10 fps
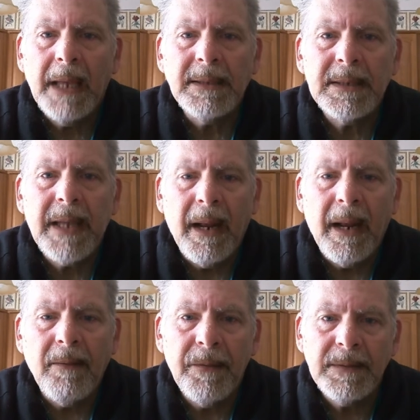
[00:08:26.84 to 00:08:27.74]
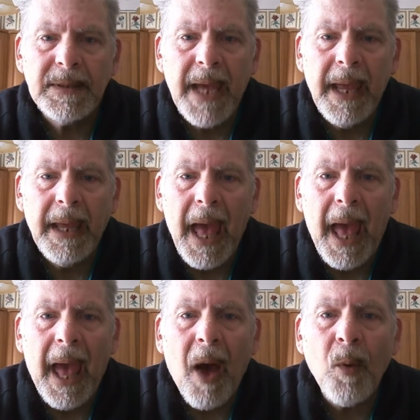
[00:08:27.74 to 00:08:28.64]
Instead of saying,
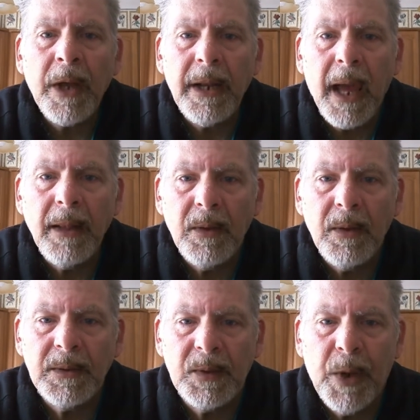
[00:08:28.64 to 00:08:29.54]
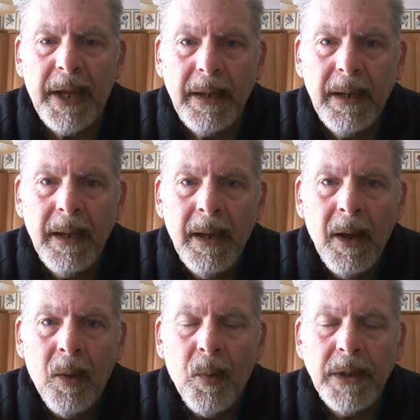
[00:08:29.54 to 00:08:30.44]
how can I lose weight?
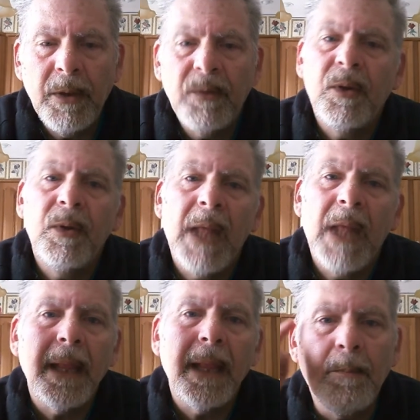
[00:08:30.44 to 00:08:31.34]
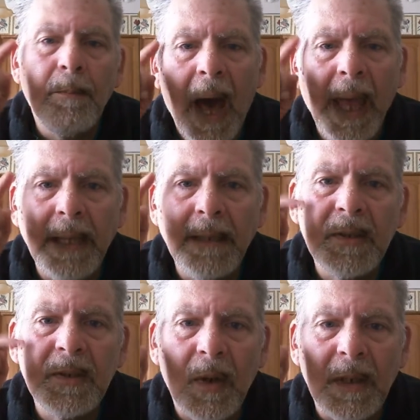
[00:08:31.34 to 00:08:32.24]
When you do that, the mind
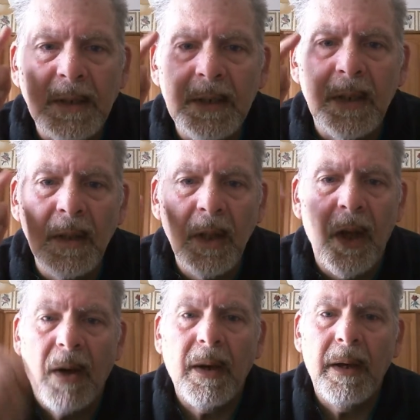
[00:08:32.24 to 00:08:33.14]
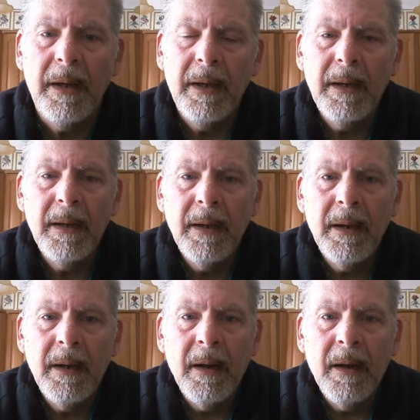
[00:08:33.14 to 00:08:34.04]
starts to look
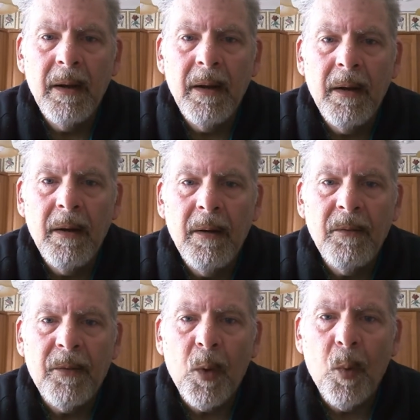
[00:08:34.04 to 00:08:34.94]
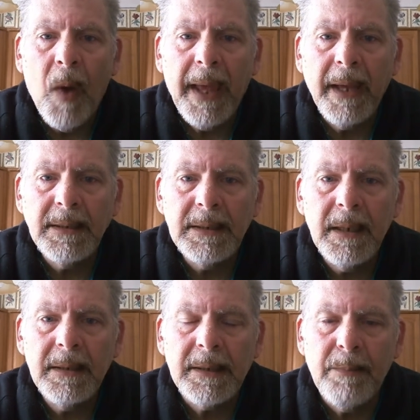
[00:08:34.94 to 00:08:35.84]
for ways
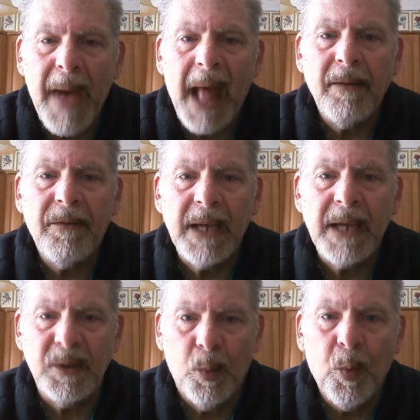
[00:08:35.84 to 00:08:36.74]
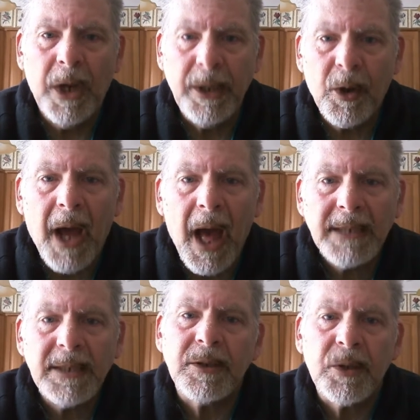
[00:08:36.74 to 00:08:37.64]
to manifest what you're
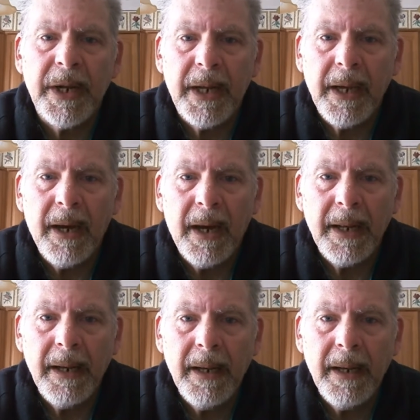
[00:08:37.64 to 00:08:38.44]
concentrating on,